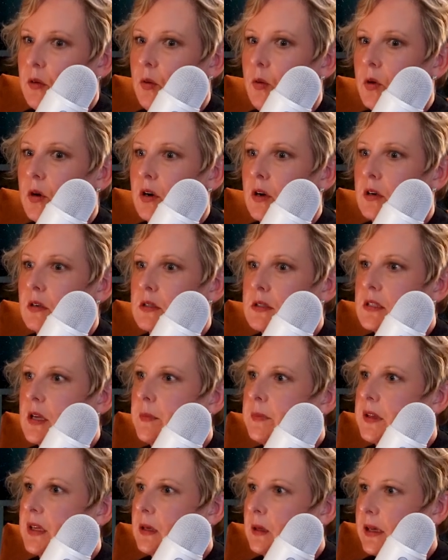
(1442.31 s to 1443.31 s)
or
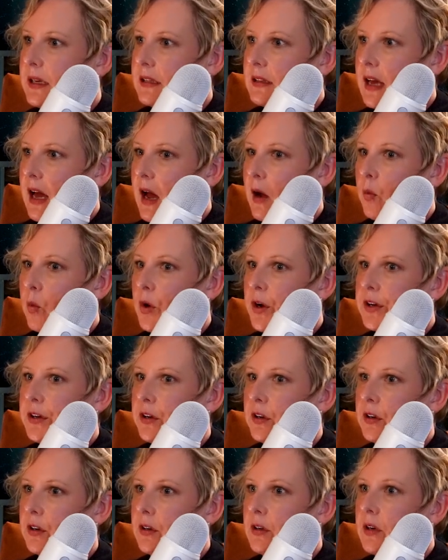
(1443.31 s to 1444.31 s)
something like that, where
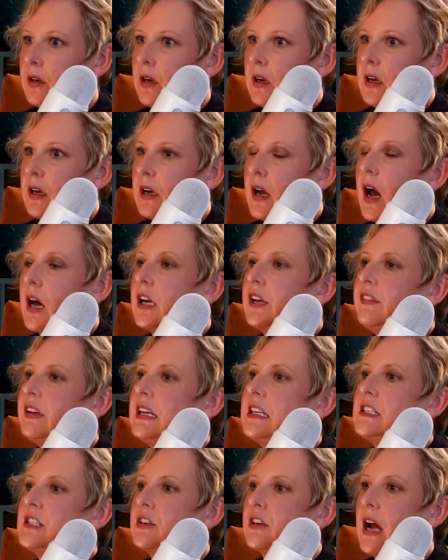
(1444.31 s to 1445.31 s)
you're kind of
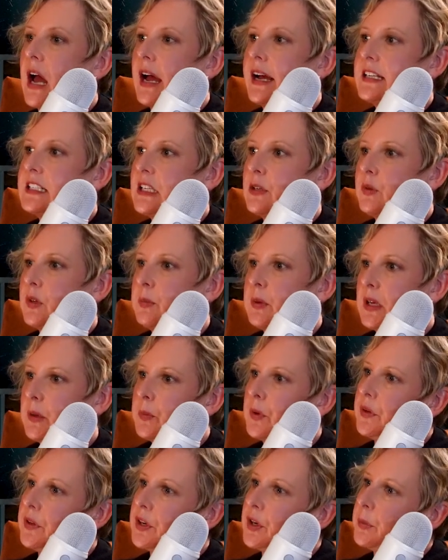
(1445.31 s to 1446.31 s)
interacting with
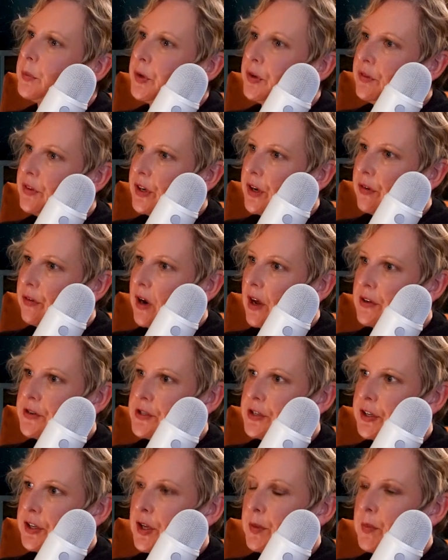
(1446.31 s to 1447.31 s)
people that are moving around
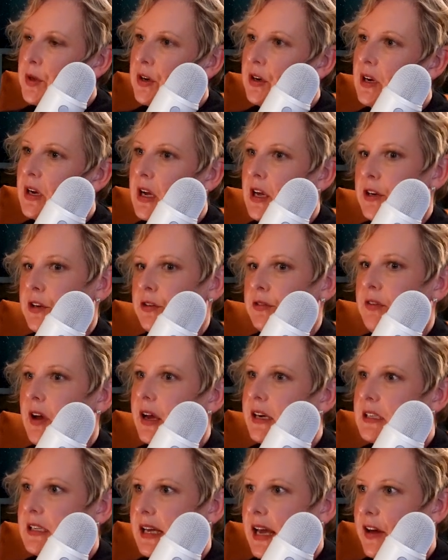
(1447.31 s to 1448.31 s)
your community and you're
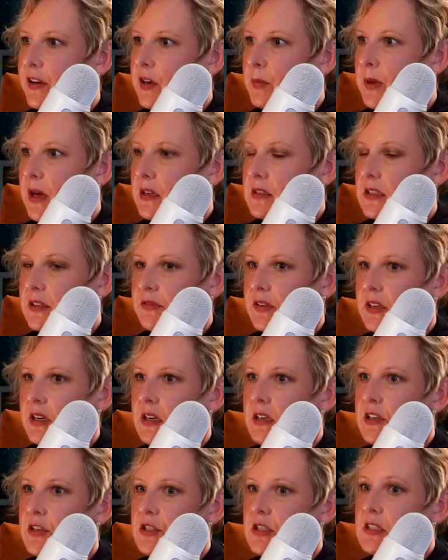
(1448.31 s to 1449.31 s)
finding out about different
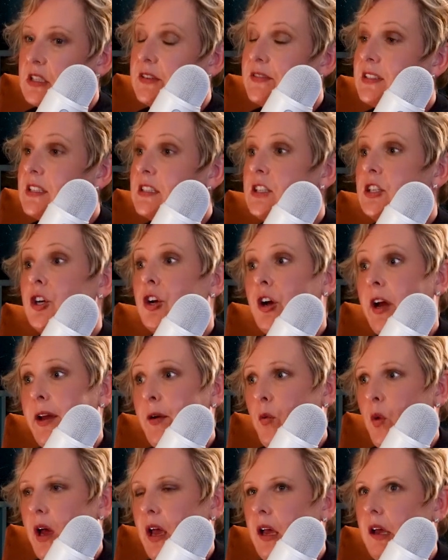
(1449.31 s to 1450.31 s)
initiatives is a great
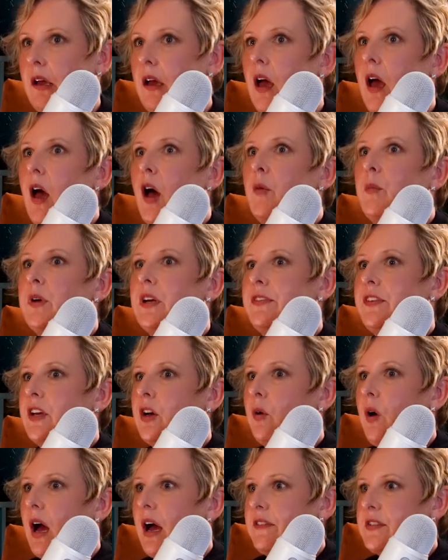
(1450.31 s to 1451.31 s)
way. But if you
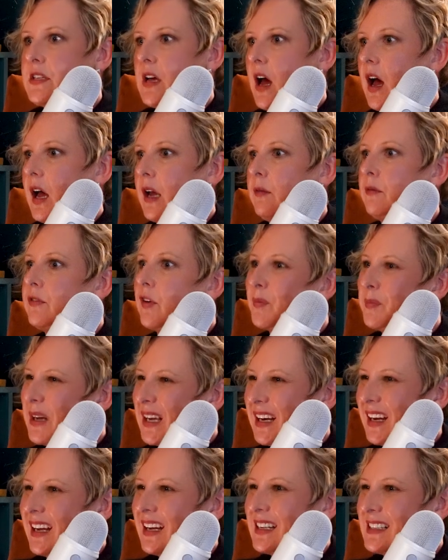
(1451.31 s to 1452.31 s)
don't have time for
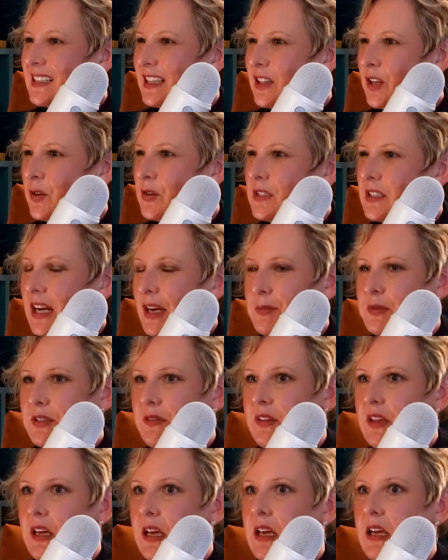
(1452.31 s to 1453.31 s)
meetings and those types of
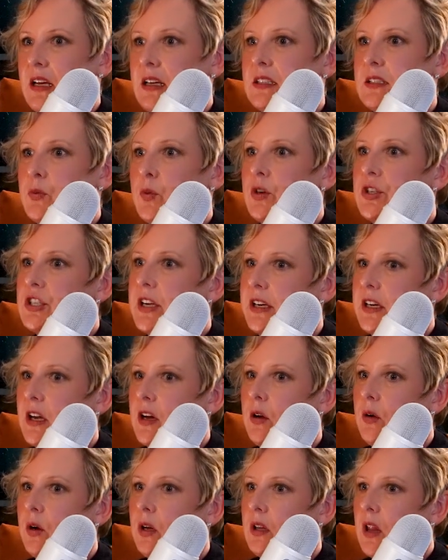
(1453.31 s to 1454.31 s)
things, which I
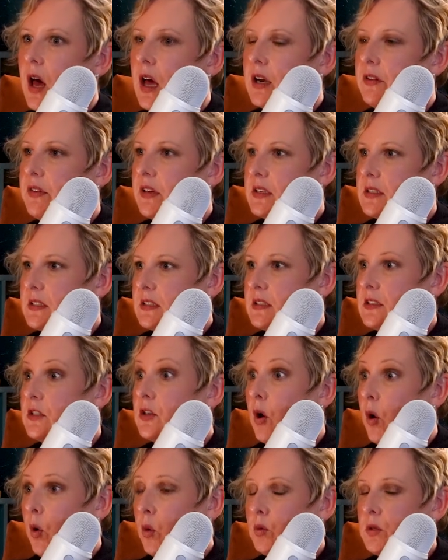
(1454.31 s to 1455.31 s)
know a lot of us
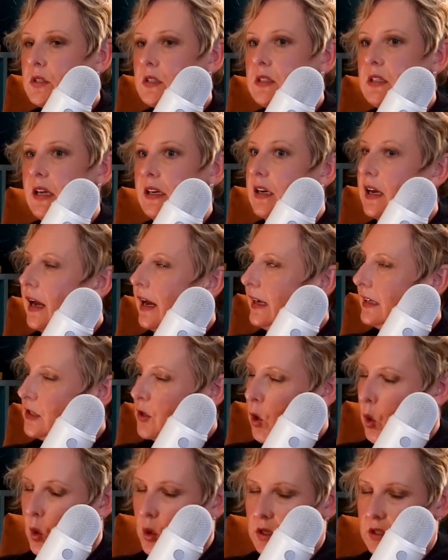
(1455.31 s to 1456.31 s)
don't, and I
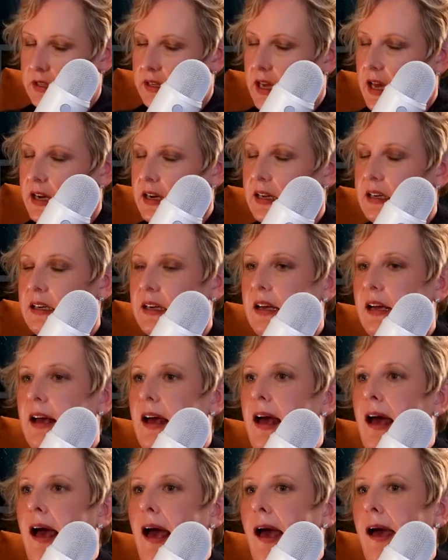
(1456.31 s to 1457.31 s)
totally get it,
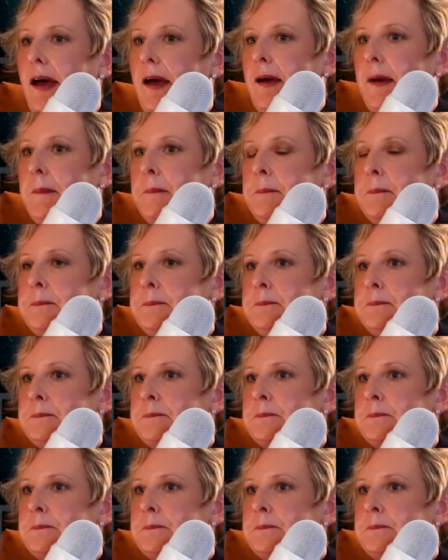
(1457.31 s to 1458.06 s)
um,